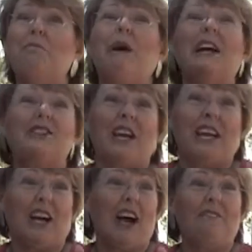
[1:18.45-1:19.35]
buck
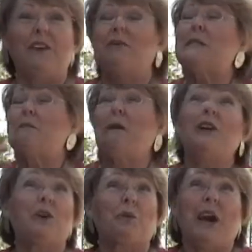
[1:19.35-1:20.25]
Jake off. He was
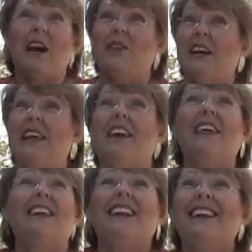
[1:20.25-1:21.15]
spinning around. And
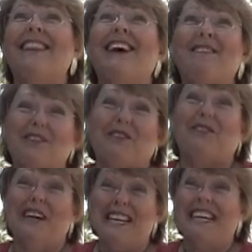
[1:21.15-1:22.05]
I thought, That was
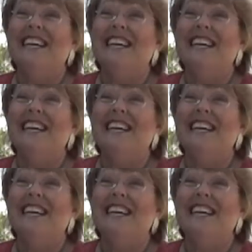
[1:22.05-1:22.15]
funny.